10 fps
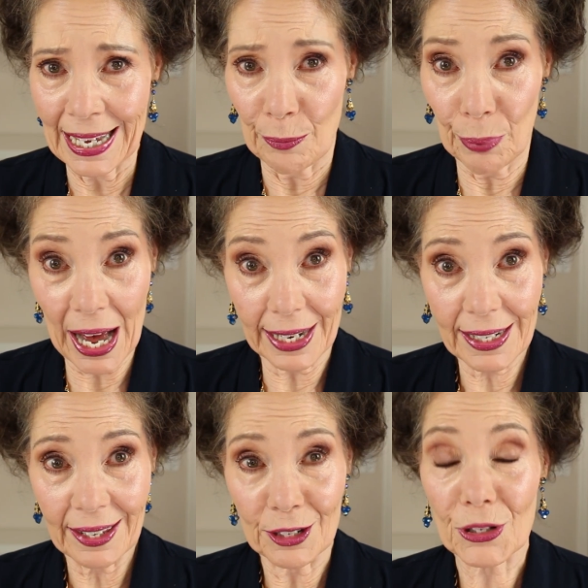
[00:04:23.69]
but
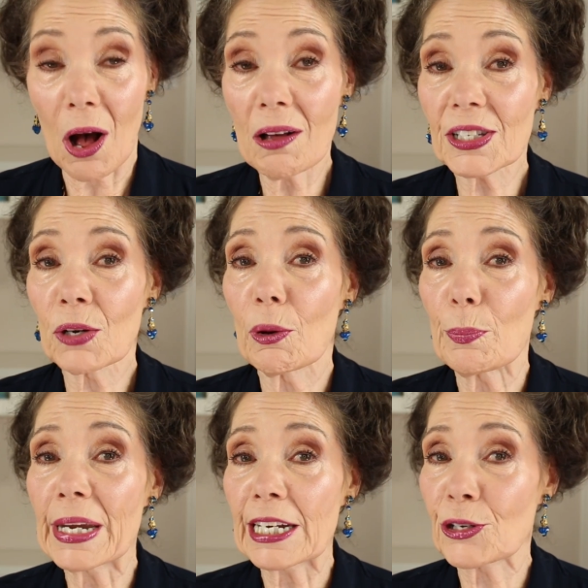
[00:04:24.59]
there's also a
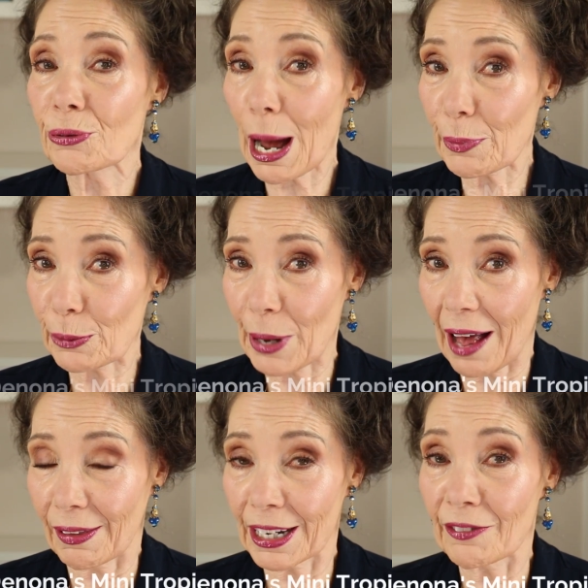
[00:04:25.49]
mini Tropic palette